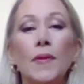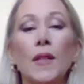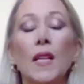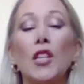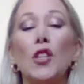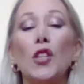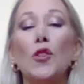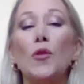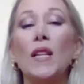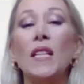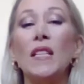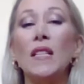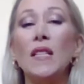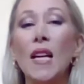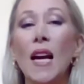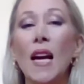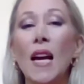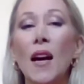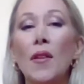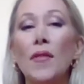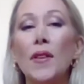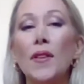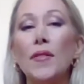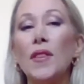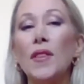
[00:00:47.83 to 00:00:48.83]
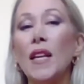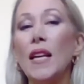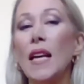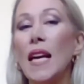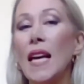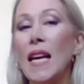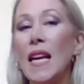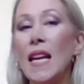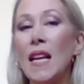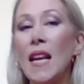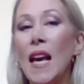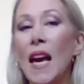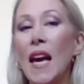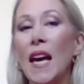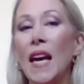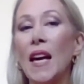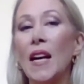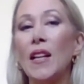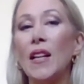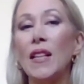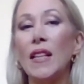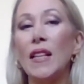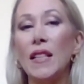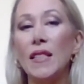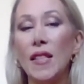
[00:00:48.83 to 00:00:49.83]
You can tell that the
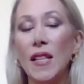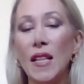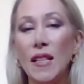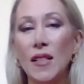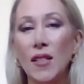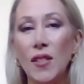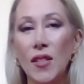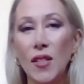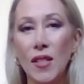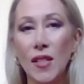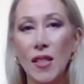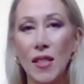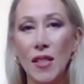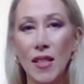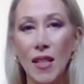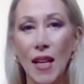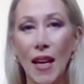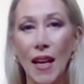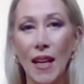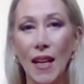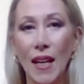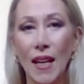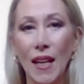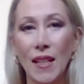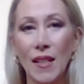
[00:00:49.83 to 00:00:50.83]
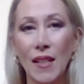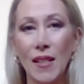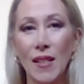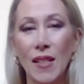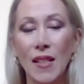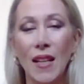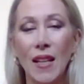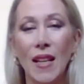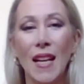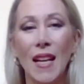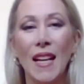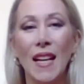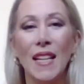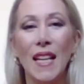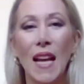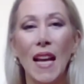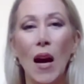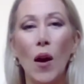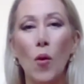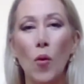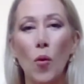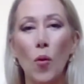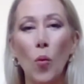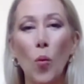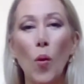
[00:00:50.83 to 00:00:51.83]
inhale is instantaneous.
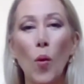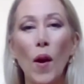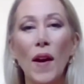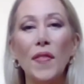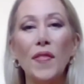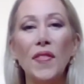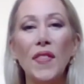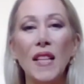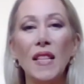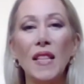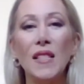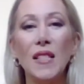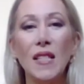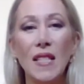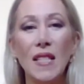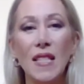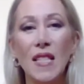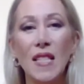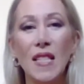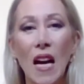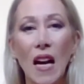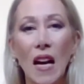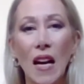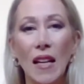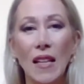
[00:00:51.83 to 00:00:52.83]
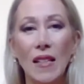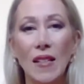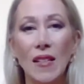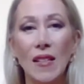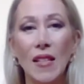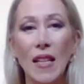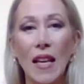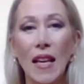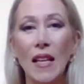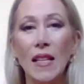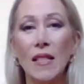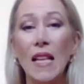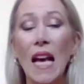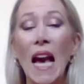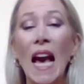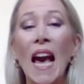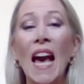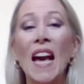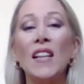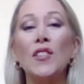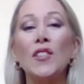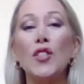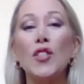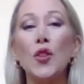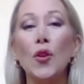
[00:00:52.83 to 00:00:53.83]
Now, what this does is,
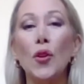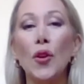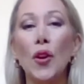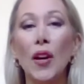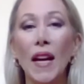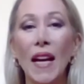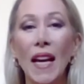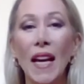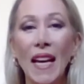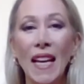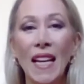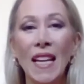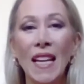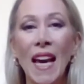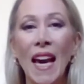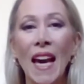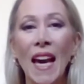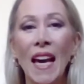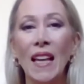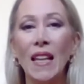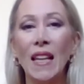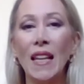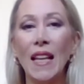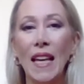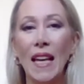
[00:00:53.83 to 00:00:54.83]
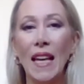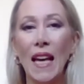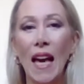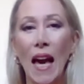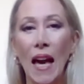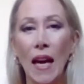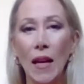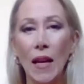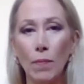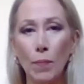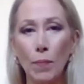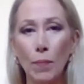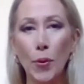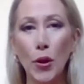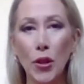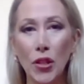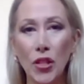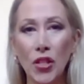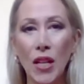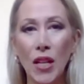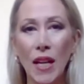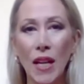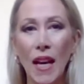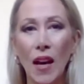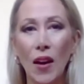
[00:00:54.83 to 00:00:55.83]
as you're inhaling and
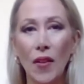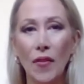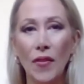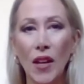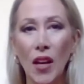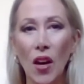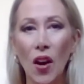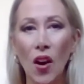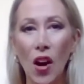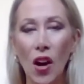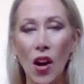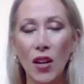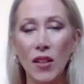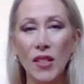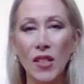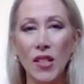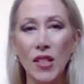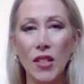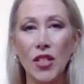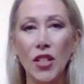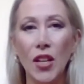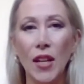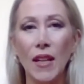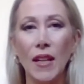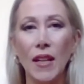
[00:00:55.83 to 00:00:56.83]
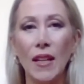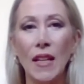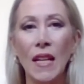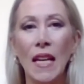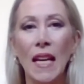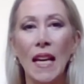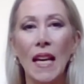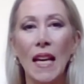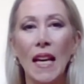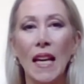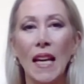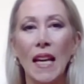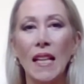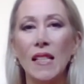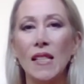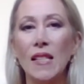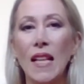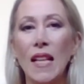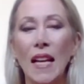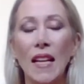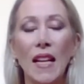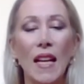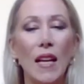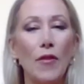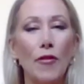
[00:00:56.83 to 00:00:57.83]
pushing out the oxygen, is
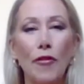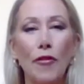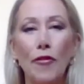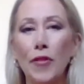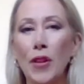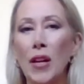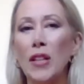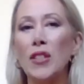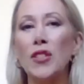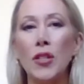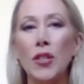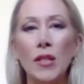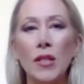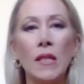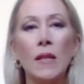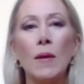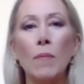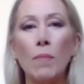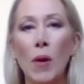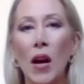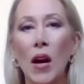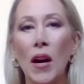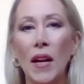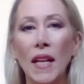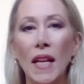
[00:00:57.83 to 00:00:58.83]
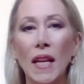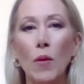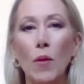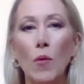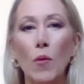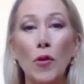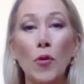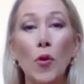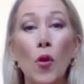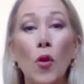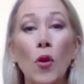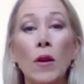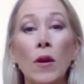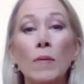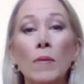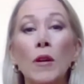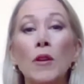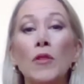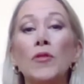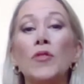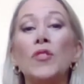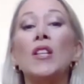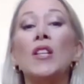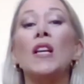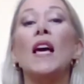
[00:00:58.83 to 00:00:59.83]
that it flushes the body with
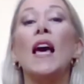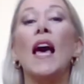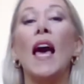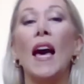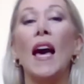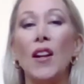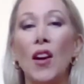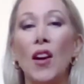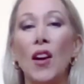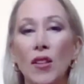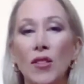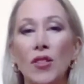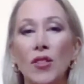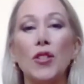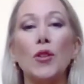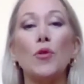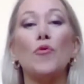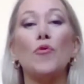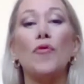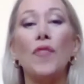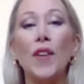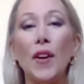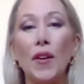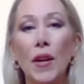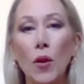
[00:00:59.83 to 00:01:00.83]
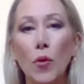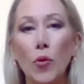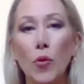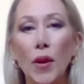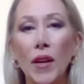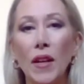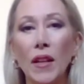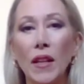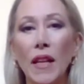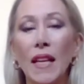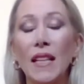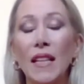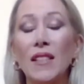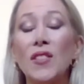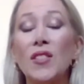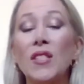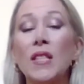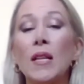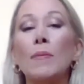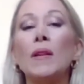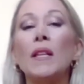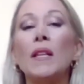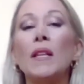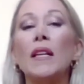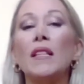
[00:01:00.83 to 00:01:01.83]
hormones and oxygen very quickly. It
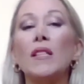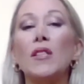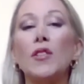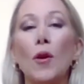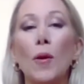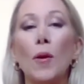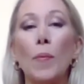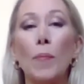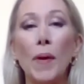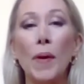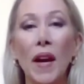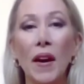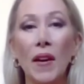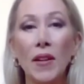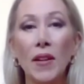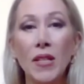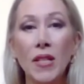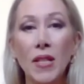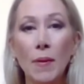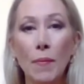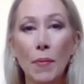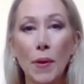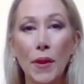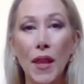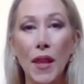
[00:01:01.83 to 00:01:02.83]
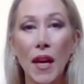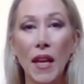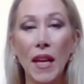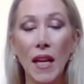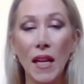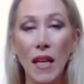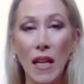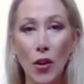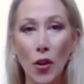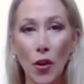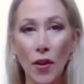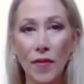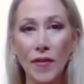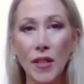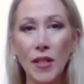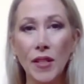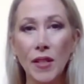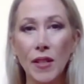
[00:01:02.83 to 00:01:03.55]
stimulates your parasympathetic nervous